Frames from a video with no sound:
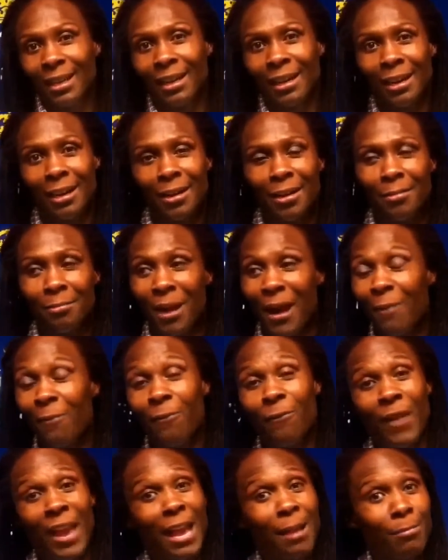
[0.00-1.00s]
my
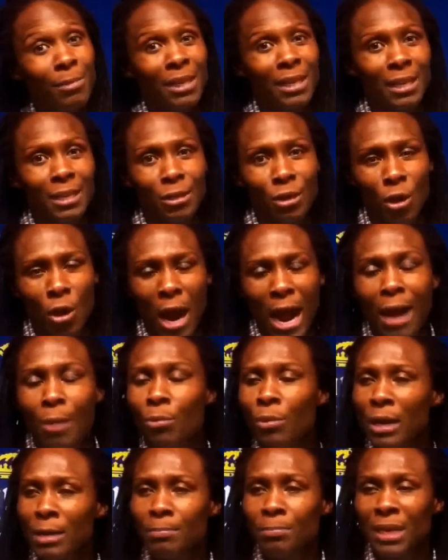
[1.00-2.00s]
family, you know, I
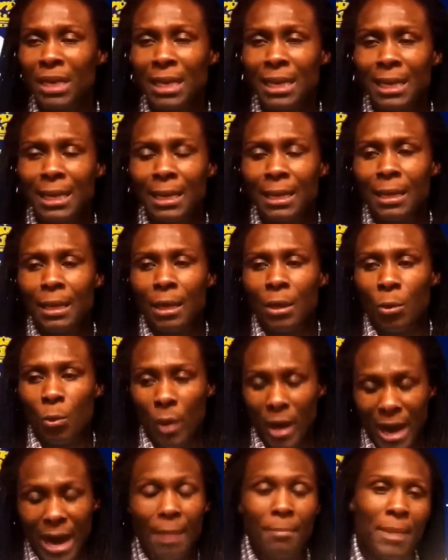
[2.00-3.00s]
wouldn't be
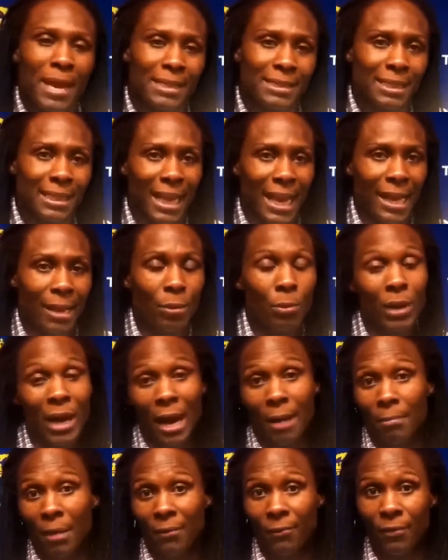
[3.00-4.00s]
where I'm at today
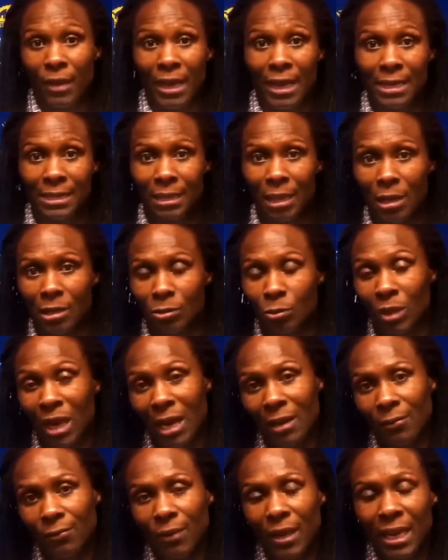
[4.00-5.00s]
without my fans, because
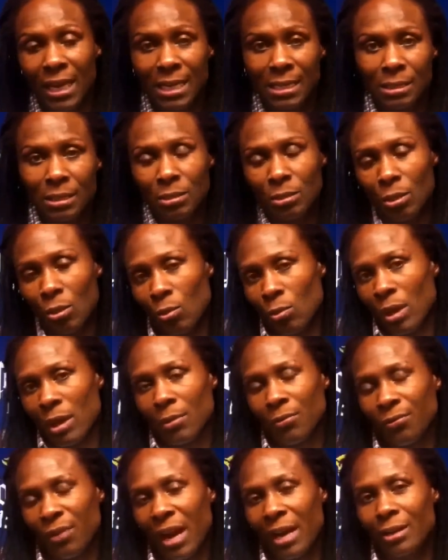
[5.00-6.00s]
without the fans, you know, where
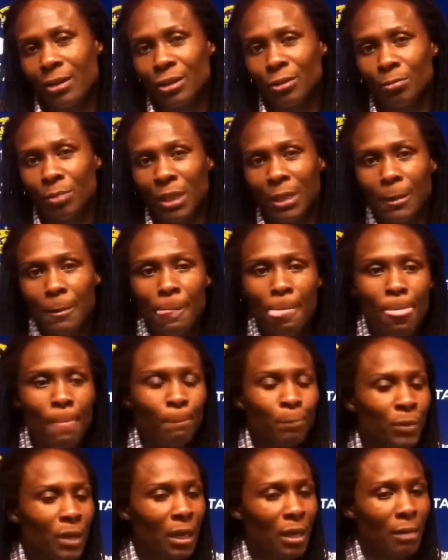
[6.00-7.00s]
do fighters be?
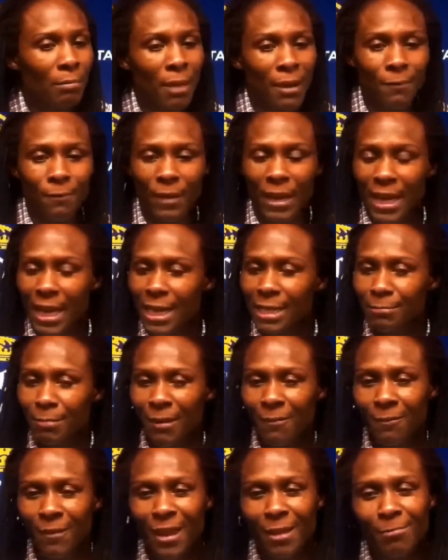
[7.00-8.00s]
My fans, my
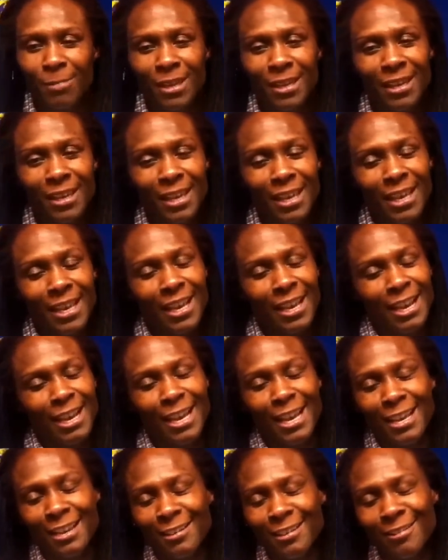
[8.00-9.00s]
family,
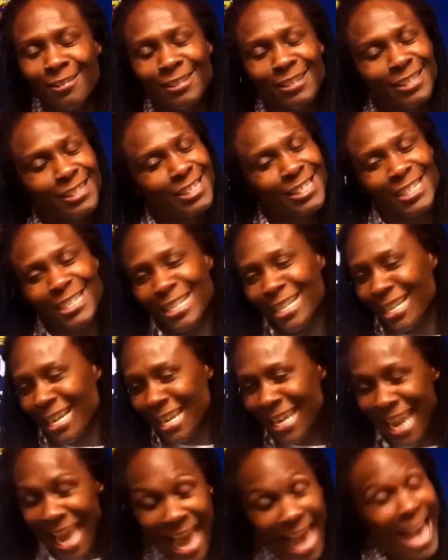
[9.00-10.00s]
and
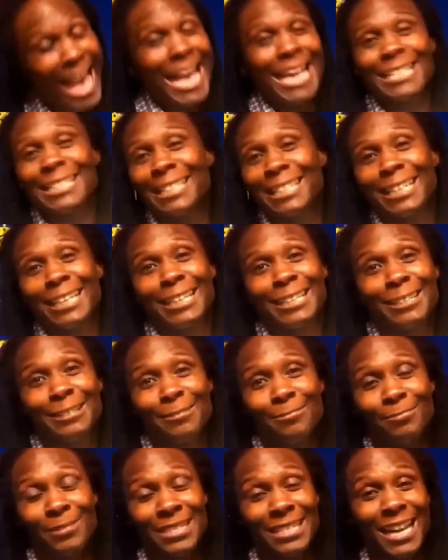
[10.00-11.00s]
last
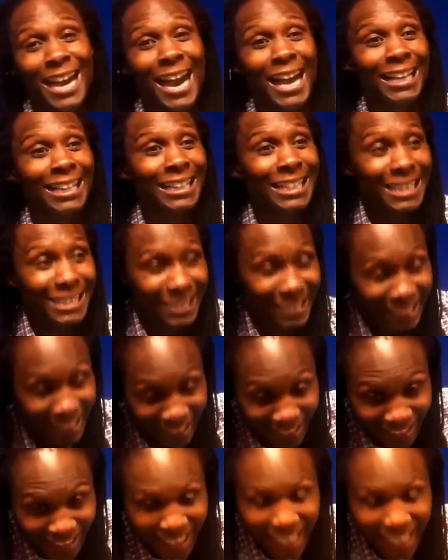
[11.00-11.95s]
but not least,